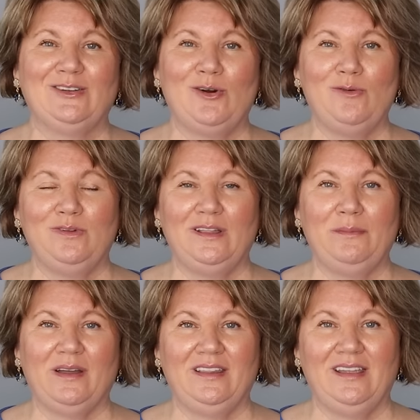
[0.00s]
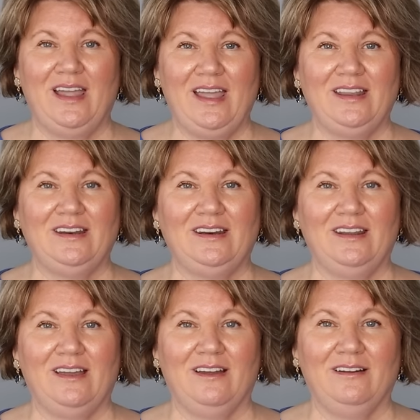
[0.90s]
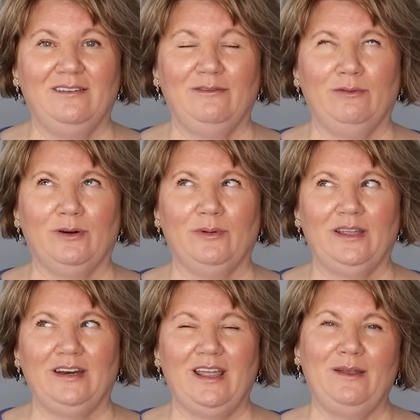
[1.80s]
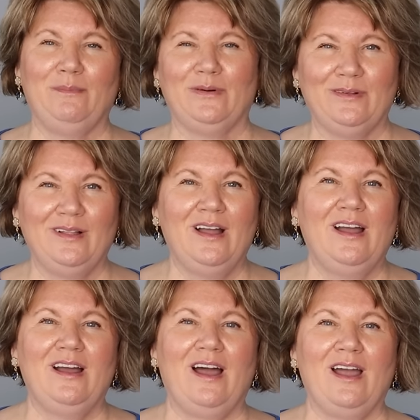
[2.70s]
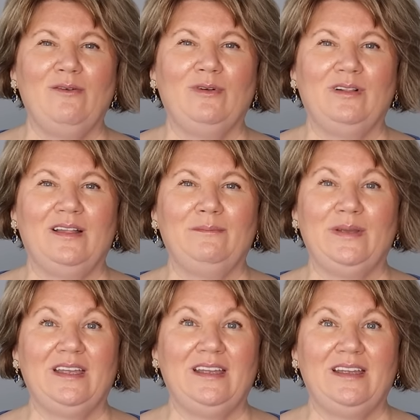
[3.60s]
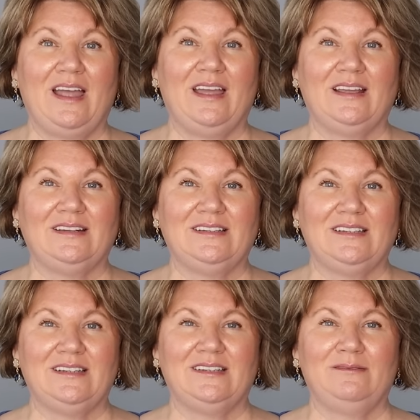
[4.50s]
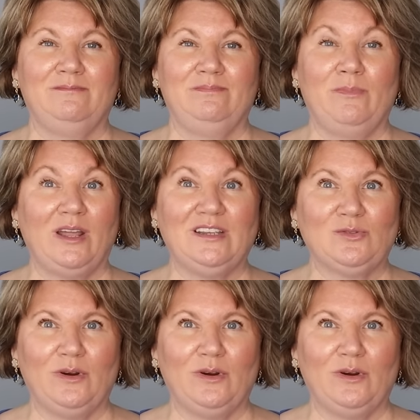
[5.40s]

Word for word: So hopefully by the end of, what are we in, April, I will be at uh, minus